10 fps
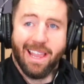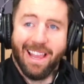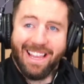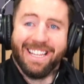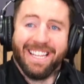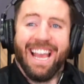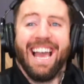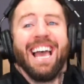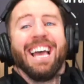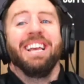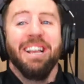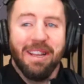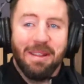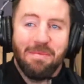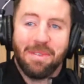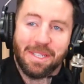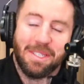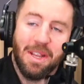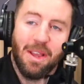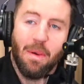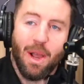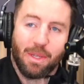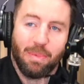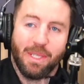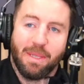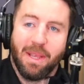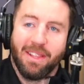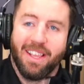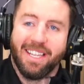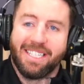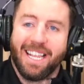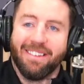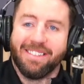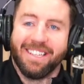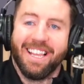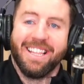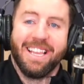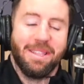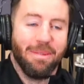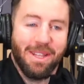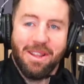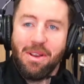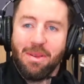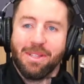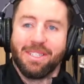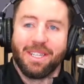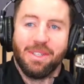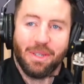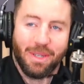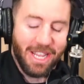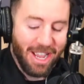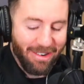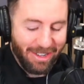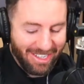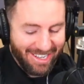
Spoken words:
yeah. Because the Welsh boys will be on nights out, so they're the only ones that can join the Irish